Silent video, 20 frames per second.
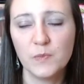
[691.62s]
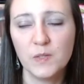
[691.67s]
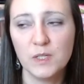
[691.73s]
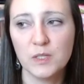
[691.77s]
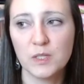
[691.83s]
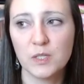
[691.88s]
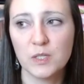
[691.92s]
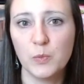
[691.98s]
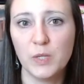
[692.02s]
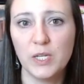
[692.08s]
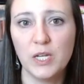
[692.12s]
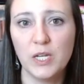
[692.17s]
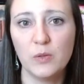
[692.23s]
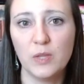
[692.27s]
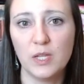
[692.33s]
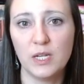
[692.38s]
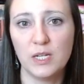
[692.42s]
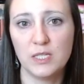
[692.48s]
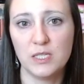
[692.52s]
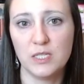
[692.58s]
So we know
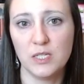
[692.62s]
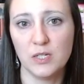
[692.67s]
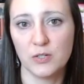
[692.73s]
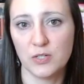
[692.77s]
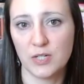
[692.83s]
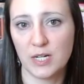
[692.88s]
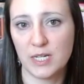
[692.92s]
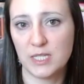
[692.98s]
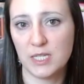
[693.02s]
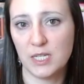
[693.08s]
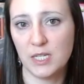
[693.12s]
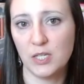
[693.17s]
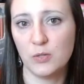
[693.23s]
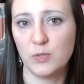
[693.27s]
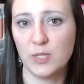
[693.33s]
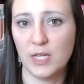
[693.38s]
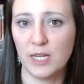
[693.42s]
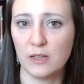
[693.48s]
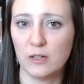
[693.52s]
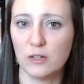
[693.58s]
that it's your dress that you
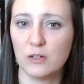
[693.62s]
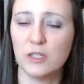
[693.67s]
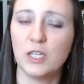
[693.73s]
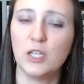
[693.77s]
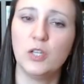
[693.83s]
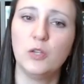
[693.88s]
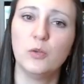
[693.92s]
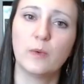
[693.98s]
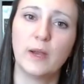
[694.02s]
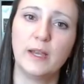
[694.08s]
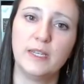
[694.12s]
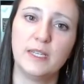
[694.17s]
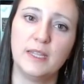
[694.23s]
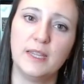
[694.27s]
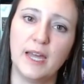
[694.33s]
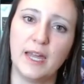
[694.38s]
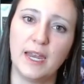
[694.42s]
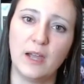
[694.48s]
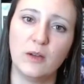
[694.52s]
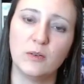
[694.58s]
tailor, that you rented
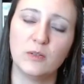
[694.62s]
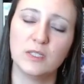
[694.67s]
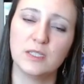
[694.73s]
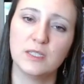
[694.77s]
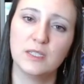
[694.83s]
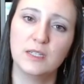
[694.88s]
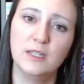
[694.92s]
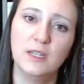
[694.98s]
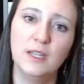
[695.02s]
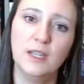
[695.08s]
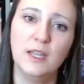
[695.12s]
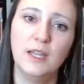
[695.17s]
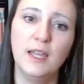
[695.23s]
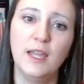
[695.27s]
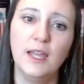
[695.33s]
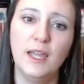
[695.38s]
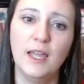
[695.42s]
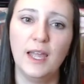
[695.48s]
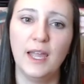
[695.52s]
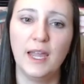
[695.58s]
that out.
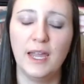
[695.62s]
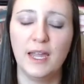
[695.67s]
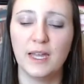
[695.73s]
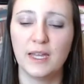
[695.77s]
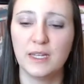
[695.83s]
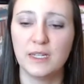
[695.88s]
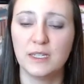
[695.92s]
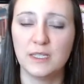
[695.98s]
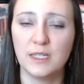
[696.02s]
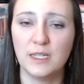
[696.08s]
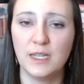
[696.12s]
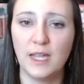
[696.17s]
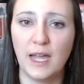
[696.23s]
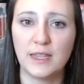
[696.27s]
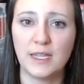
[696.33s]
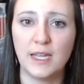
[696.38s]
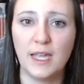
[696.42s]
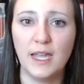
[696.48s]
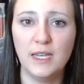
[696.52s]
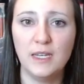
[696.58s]
And at
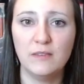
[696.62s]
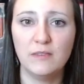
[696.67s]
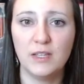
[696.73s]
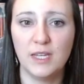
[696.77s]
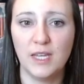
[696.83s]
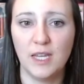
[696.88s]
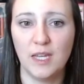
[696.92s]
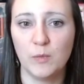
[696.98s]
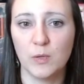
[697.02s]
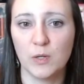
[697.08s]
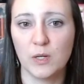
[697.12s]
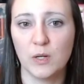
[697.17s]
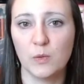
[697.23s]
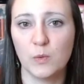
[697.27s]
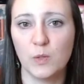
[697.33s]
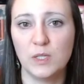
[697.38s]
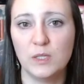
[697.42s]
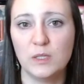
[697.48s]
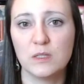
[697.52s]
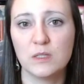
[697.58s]
the end of the game, you're
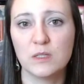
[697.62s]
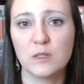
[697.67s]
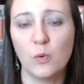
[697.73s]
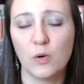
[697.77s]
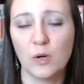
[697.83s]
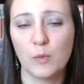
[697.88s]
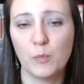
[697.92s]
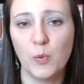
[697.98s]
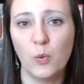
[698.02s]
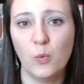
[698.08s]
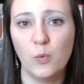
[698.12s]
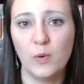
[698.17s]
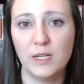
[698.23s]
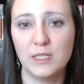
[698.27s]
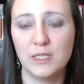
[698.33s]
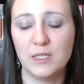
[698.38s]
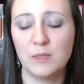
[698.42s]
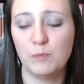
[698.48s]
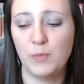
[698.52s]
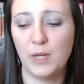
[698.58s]
going to score
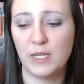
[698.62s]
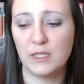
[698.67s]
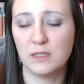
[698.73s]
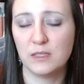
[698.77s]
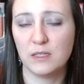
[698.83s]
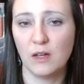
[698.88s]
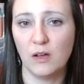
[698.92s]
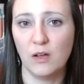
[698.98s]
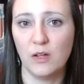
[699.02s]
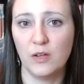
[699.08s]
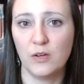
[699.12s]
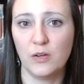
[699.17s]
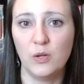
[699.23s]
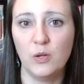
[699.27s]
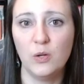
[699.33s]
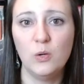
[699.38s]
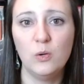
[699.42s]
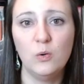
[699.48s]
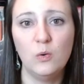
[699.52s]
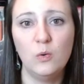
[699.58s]
points based on
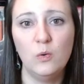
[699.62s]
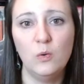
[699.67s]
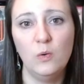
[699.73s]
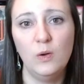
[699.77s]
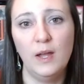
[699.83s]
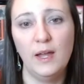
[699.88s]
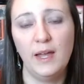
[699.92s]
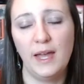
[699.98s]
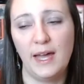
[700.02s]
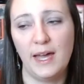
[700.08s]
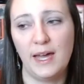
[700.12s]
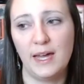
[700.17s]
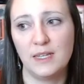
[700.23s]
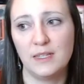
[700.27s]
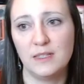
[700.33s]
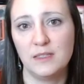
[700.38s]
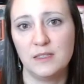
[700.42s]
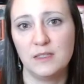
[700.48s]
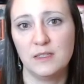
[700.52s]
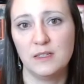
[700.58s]
who
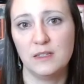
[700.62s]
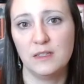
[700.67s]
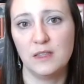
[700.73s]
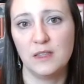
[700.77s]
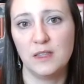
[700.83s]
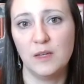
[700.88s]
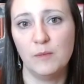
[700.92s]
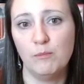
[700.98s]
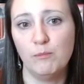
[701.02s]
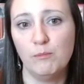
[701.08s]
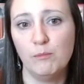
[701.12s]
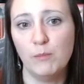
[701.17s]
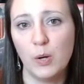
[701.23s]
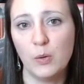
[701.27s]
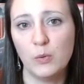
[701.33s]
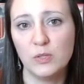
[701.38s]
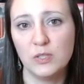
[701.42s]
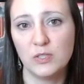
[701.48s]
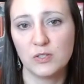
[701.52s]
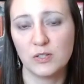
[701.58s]
has the
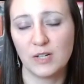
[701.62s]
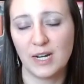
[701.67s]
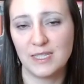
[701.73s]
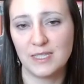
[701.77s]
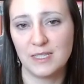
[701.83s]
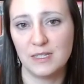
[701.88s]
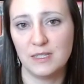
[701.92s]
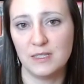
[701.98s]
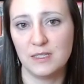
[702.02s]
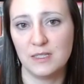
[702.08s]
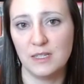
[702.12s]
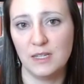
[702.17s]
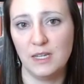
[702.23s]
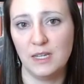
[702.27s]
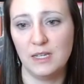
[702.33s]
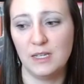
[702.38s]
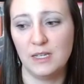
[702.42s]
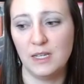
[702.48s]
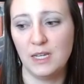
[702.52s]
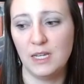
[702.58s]
most dresses
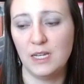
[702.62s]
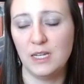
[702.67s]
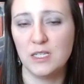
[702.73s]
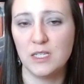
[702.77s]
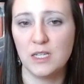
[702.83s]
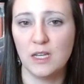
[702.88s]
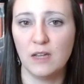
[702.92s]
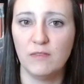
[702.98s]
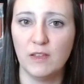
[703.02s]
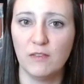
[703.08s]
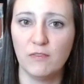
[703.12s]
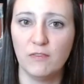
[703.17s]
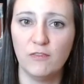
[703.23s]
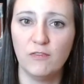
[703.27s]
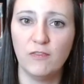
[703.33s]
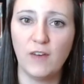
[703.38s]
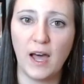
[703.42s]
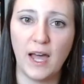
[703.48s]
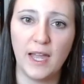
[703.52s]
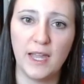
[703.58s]
in each of the
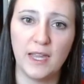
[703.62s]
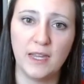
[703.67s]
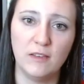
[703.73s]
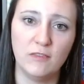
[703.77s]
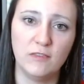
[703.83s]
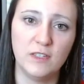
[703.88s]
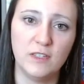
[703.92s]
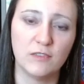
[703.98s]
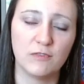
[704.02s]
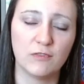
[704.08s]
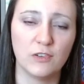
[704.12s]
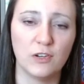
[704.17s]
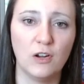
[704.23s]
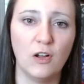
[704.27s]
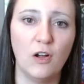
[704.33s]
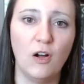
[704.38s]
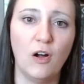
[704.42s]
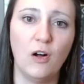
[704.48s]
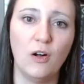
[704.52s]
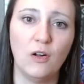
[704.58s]
5 different
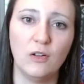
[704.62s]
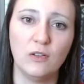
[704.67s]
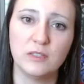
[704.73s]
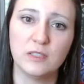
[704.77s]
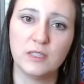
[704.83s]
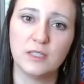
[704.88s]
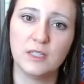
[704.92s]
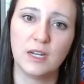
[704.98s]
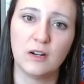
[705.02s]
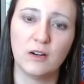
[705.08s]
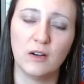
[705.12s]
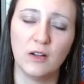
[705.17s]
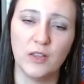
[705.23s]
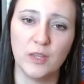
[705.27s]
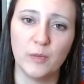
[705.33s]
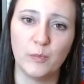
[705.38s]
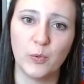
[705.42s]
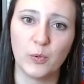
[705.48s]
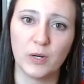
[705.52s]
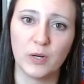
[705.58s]
halls that are on
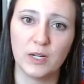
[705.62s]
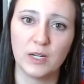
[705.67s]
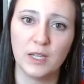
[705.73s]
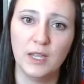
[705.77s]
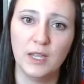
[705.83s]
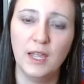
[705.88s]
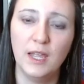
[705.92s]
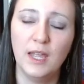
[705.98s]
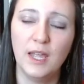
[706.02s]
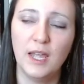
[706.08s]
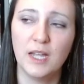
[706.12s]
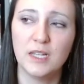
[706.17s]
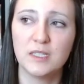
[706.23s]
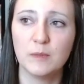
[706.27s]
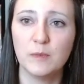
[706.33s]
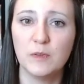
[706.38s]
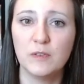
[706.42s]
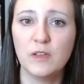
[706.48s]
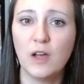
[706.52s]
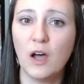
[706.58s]
the board. And
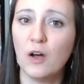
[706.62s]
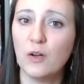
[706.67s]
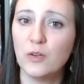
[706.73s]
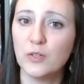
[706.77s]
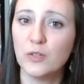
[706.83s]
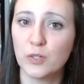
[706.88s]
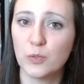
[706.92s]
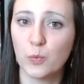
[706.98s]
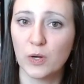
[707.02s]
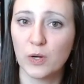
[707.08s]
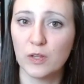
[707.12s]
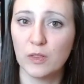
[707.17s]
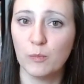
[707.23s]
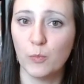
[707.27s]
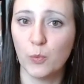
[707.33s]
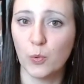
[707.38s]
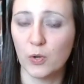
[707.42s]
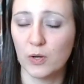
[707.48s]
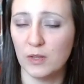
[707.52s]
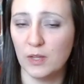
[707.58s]
some of the halls are worth
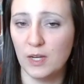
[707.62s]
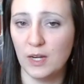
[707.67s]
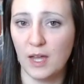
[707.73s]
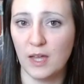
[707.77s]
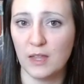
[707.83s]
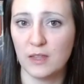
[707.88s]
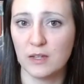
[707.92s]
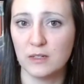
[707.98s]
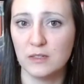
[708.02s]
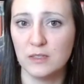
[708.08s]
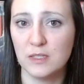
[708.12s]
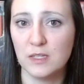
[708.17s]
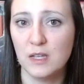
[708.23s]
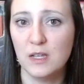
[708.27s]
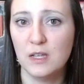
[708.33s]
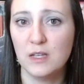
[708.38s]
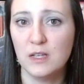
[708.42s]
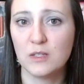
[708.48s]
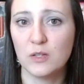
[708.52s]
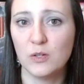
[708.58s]
more than others,
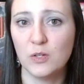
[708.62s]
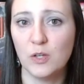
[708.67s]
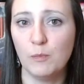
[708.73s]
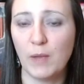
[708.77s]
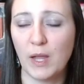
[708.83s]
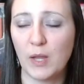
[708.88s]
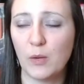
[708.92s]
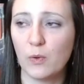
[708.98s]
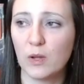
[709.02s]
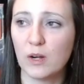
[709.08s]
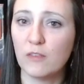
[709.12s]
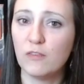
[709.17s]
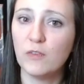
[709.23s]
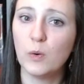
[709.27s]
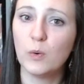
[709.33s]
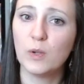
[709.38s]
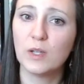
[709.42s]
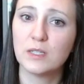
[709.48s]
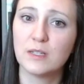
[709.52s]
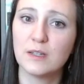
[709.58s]
so you might want to
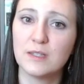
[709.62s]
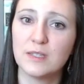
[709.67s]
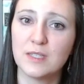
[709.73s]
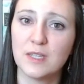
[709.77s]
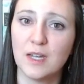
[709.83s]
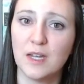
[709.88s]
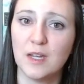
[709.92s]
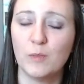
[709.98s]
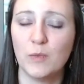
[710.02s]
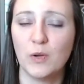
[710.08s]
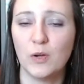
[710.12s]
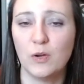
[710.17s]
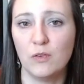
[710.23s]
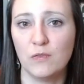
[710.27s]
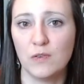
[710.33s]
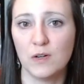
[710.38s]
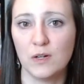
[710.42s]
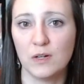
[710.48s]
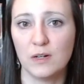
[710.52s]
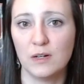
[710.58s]
focus on some
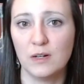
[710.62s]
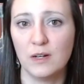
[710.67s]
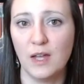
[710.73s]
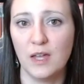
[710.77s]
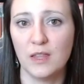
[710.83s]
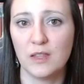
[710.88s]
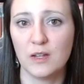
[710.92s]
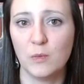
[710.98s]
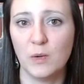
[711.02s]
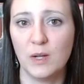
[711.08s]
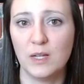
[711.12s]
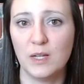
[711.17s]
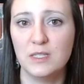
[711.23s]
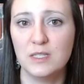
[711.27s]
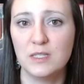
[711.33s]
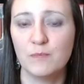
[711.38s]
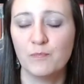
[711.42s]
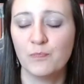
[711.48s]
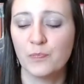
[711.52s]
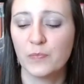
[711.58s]
over other
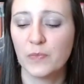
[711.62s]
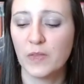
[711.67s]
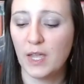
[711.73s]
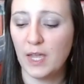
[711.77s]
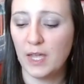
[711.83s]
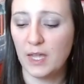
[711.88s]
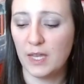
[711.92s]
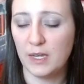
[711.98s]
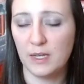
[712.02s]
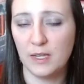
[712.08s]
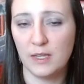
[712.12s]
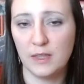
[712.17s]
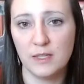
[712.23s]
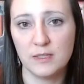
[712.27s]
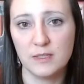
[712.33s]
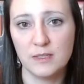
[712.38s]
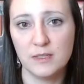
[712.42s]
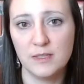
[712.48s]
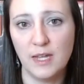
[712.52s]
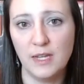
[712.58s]
ones. And the
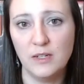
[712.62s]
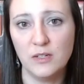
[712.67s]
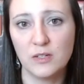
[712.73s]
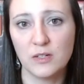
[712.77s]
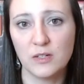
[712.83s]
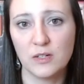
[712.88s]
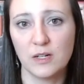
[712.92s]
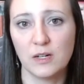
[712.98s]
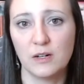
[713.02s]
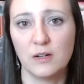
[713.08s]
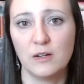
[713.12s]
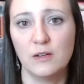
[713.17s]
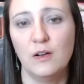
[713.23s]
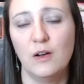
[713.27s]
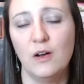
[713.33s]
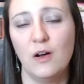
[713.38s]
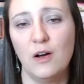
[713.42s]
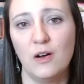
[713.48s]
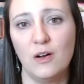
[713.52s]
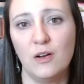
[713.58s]
center
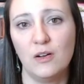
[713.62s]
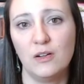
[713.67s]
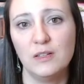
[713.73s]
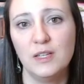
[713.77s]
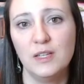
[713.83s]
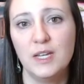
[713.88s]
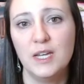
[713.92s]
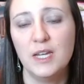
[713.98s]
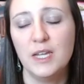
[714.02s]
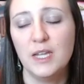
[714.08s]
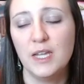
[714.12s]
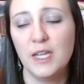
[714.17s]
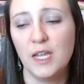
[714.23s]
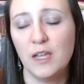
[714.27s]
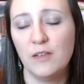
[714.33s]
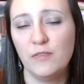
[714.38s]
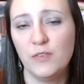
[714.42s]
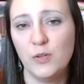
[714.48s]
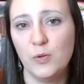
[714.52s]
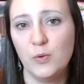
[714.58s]
hall,
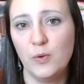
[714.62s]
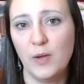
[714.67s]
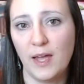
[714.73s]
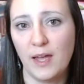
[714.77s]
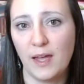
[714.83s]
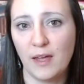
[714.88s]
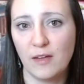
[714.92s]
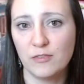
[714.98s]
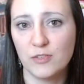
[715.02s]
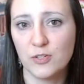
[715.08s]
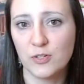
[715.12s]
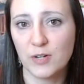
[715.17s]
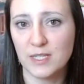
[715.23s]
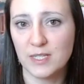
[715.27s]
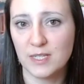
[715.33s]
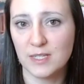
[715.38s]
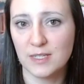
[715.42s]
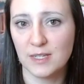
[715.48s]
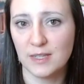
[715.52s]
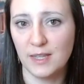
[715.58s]
if you have
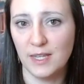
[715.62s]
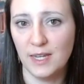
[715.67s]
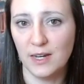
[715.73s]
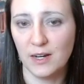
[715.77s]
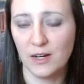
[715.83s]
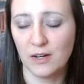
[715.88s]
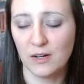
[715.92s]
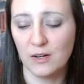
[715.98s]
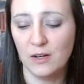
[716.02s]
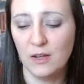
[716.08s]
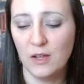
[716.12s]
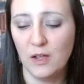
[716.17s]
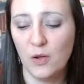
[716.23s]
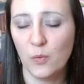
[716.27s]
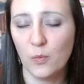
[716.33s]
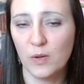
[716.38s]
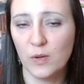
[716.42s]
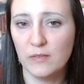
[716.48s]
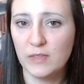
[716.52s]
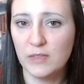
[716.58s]
dresses in there,
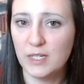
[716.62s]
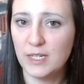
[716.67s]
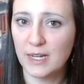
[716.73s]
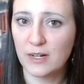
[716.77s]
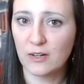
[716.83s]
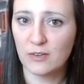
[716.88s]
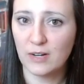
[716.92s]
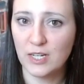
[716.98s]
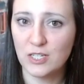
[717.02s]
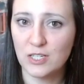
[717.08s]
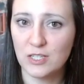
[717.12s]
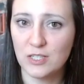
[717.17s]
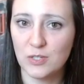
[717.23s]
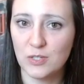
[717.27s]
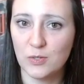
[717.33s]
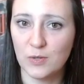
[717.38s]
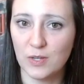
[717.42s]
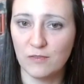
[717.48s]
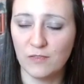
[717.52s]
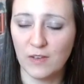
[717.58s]
one of the decorations
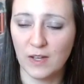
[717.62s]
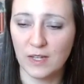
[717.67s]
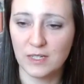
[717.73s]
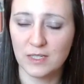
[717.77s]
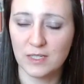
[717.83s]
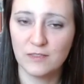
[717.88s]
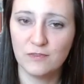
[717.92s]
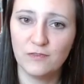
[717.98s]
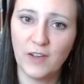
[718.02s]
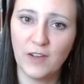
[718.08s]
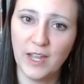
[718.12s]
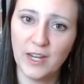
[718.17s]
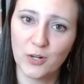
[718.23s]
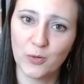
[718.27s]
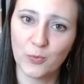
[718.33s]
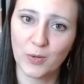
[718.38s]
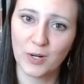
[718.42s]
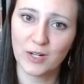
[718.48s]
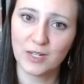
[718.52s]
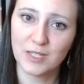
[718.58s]
you can fund is
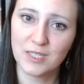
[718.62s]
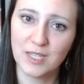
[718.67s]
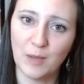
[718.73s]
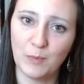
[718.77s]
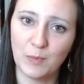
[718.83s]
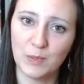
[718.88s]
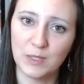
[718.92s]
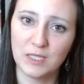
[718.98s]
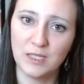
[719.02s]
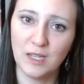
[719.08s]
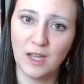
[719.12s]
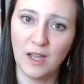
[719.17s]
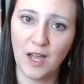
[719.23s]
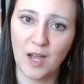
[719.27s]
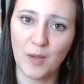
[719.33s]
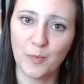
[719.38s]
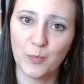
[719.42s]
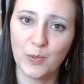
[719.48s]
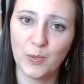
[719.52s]
fireworks up at the top.